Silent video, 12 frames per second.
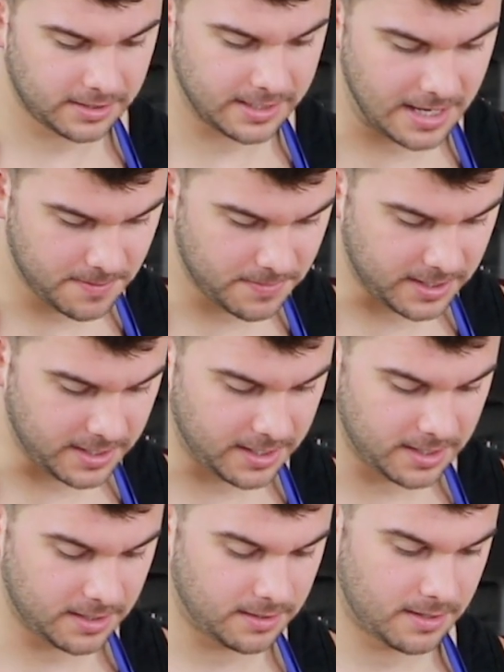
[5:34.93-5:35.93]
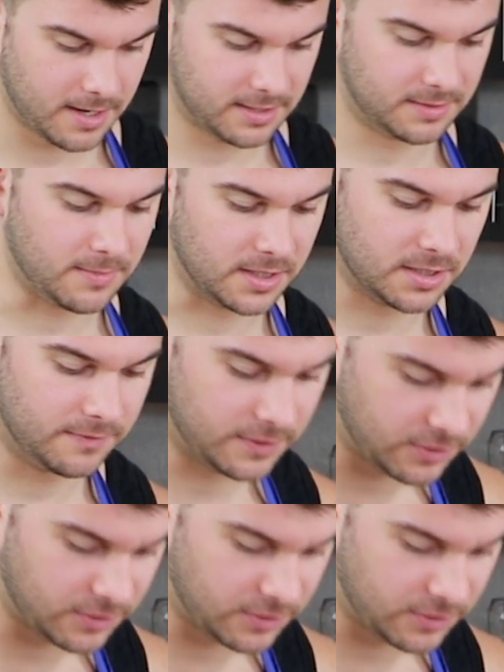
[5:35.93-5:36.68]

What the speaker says: to keep it in as much of a